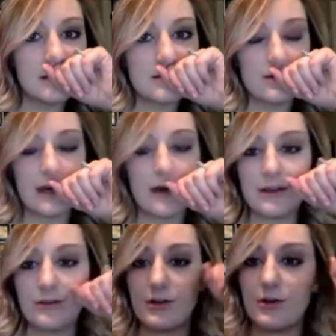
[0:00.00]
So now I
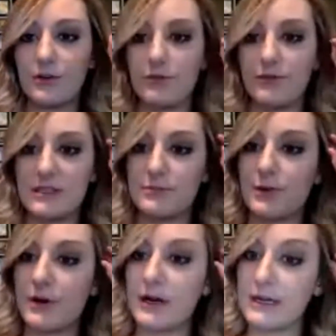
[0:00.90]
don't know if it's
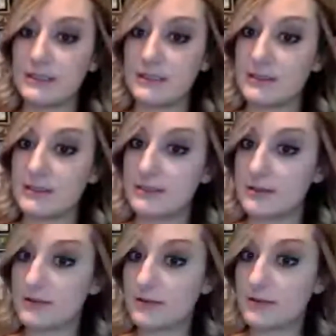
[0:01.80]
price
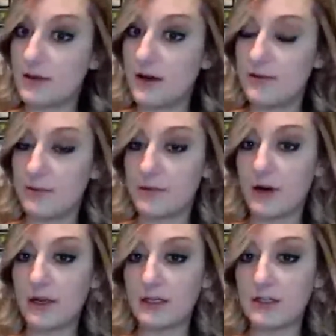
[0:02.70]
of the
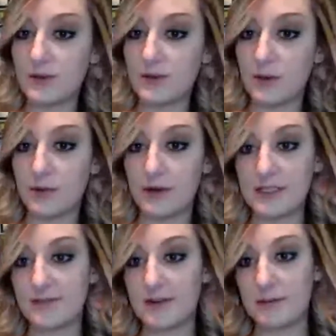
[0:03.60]
product or
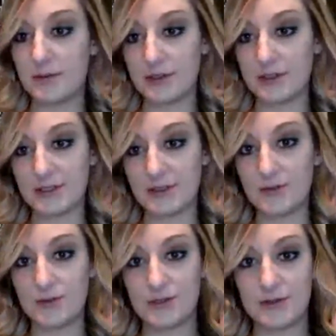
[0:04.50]
price of inputs
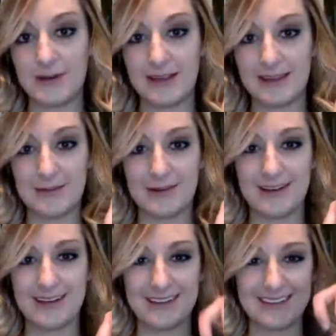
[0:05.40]
used to make the product.